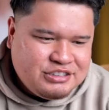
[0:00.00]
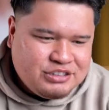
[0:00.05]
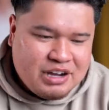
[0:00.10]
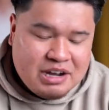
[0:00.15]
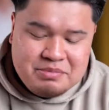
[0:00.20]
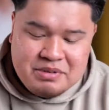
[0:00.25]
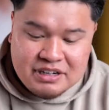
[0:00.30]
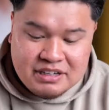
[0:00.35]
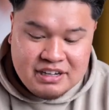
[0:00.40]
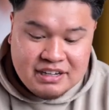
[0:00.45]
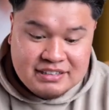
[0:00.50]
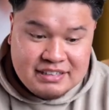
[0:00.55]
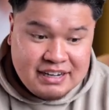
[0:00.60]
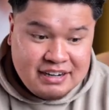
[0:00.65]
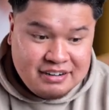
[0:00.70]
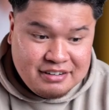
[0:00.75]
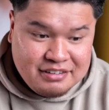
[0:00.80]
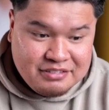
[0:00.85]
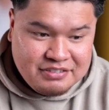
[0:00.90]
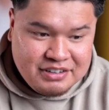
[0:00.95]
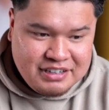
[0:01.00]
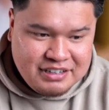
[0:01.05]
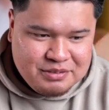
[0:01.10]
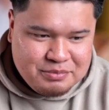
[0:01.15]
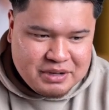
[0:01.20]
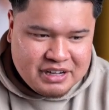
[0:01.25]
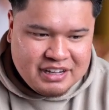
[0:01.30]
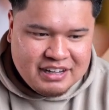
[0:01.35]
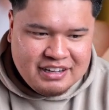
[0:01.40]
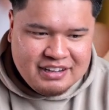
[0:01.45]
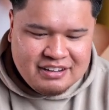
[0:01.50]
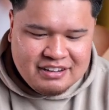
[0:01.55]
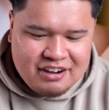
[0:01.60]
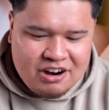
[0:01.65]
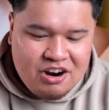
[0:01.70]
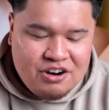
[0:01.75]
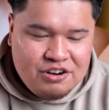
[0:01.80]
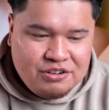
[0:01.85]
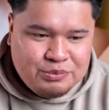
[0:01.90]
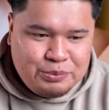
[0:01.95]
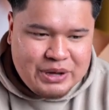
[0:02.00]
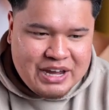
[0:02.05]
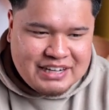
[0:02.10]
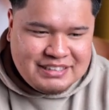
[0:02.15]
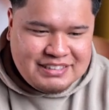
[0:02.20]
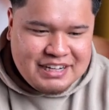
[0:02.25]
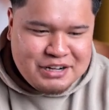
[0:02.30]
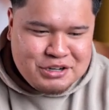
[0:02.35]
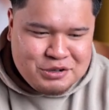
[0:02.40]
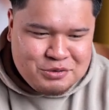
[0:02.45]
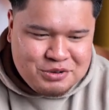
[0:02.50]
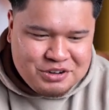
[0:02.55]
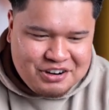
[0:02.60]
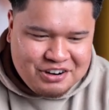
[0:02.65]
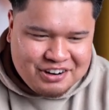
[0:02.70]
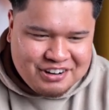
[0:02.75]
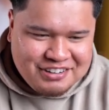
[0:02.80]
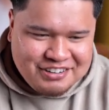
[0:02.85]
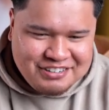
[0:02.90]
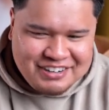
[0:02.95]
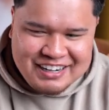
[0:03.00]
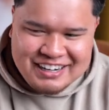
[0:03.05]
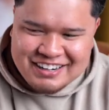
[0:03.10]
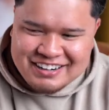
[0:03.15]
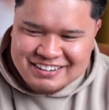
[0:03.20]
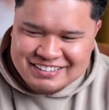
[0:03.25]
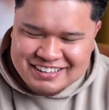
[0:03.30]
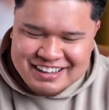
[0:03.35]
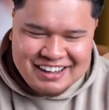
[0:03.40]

I'm gonna cut that out of the video, but, oh, we got Daniel Ricciardo here.